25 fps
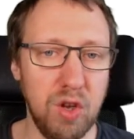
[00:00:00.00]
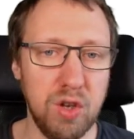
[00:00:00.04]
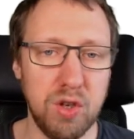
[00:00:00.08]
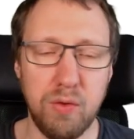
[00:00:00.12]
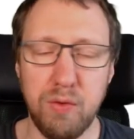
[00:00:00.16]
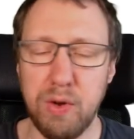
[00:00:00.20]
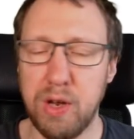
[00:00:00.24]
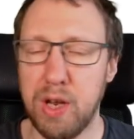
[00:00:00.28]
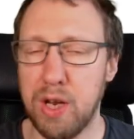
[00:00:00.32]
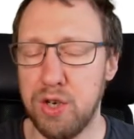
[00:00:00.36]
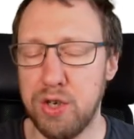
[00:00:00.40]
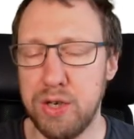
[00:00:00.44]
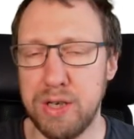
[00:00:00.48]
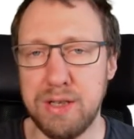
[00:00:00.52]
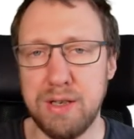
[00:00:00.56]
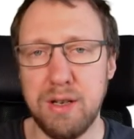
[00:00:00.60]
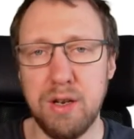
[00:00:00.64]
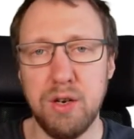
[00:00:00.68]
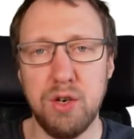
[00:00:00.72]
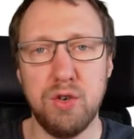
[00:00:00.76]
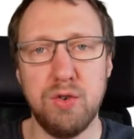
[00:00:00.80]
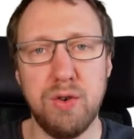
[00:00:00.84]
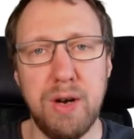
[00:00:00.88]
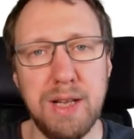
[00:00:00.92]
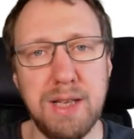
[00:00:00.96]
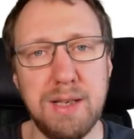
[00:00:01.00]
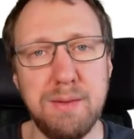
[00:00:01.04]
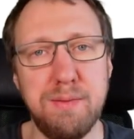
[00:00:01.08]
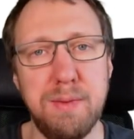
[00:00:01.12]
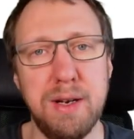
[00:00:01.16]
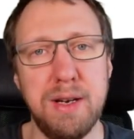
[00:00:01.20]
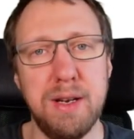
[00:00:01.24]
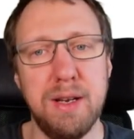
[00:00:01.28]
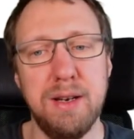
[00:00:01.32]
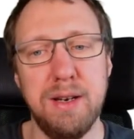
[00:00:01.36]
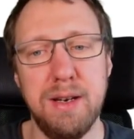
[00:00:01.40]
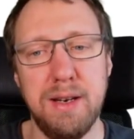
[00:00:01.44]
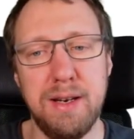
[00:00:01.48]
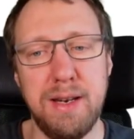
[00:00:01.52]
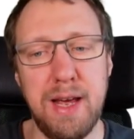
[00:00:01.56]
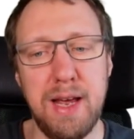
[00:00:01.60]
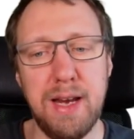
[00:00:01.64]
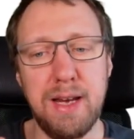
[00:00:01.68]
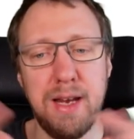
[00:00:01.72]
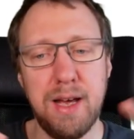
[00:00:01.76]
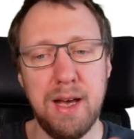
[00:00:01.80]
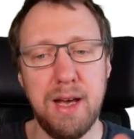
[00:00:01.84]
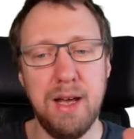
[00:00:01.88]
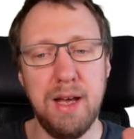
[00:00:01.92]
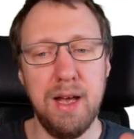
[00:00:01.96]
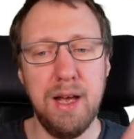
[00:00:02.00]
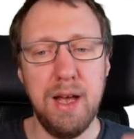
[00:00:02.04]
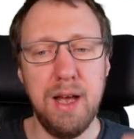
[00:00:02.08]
We can just transmit the data